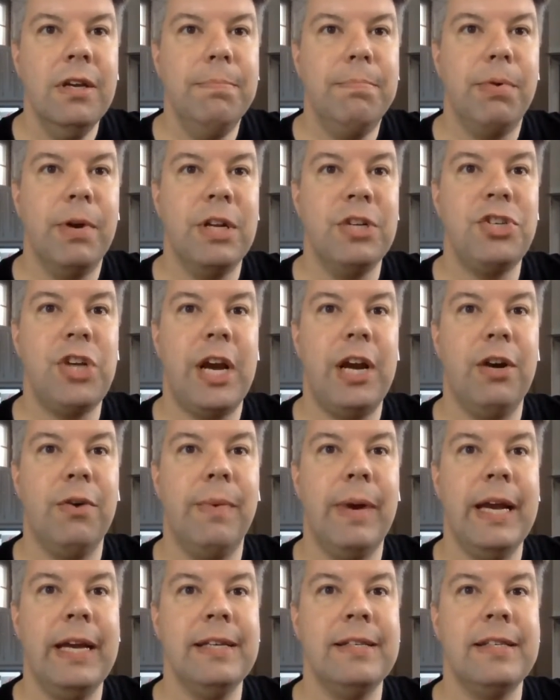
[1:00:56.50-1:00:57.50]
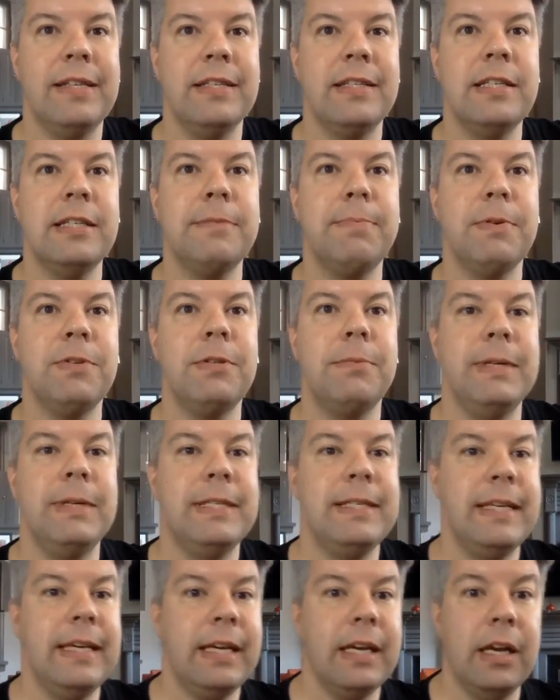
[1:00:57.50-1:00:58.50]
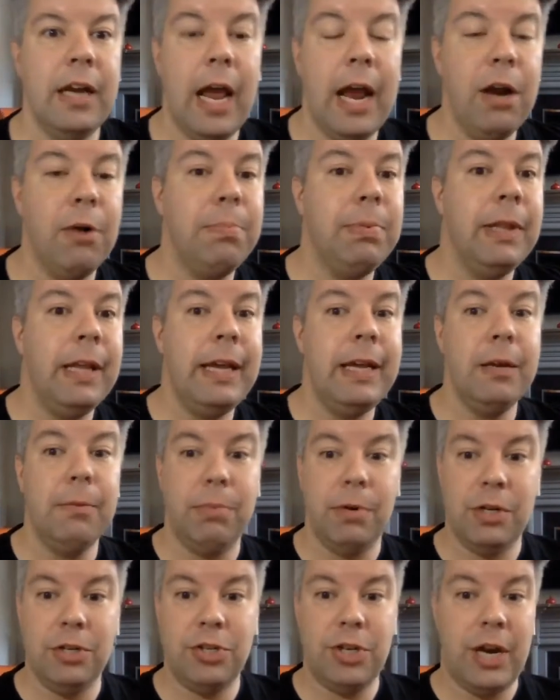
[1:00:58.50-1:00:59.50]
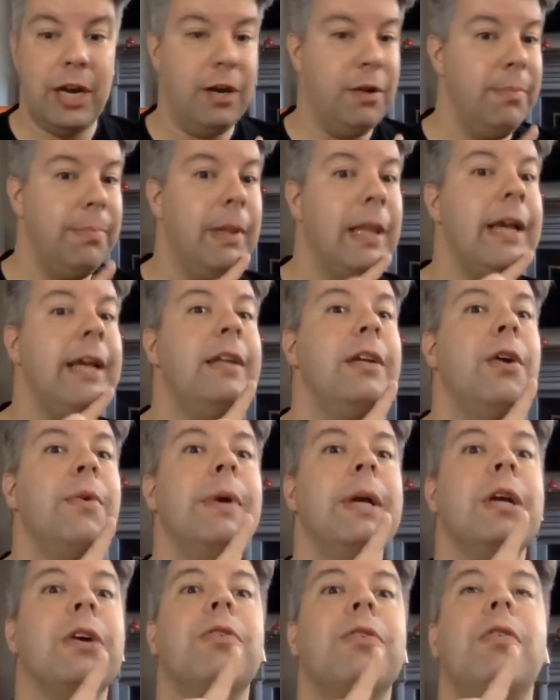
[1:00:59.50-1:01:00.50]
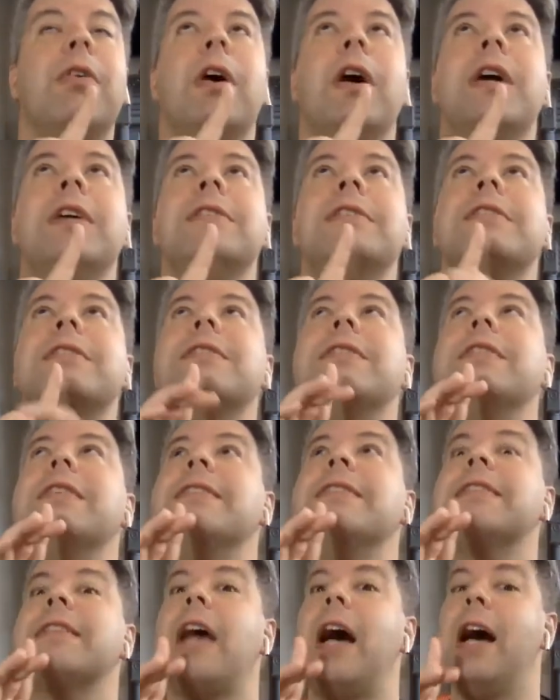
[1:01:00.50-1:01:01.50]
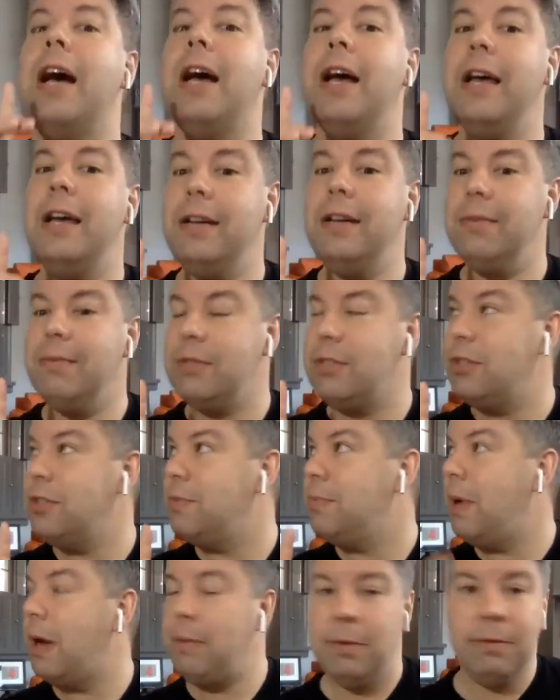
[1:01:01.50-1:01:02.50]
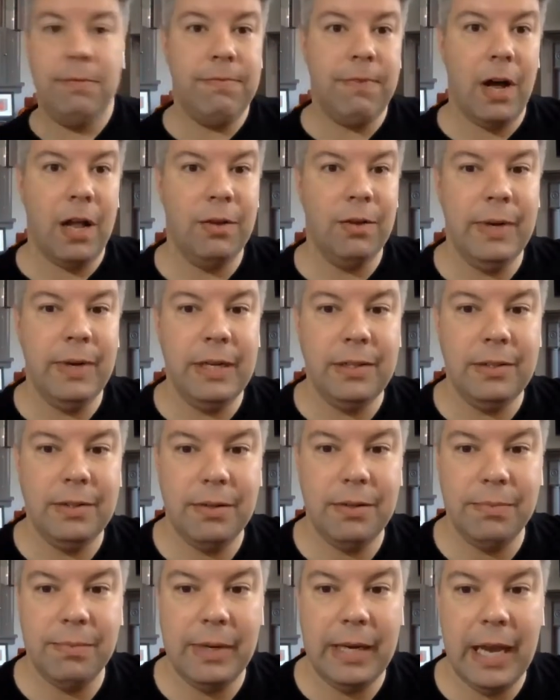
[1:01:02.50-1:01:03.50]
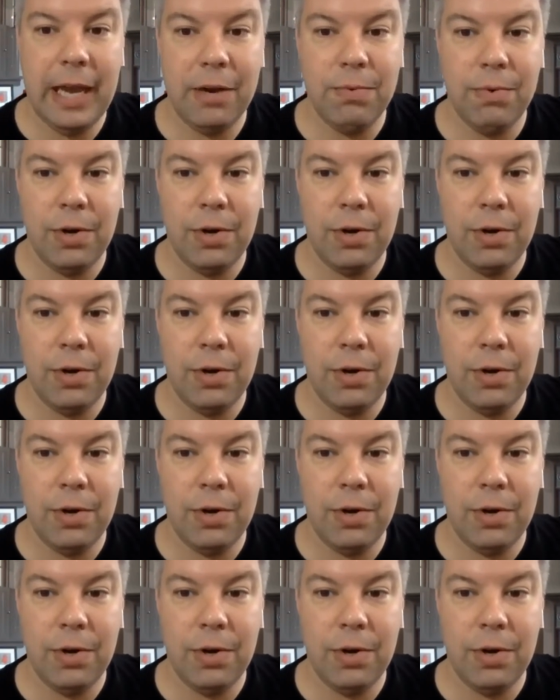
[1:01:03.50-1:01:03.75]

British Airways. This is supposed to be seeing an airplane, a British airplane going across the sky, which is why we follow it and we head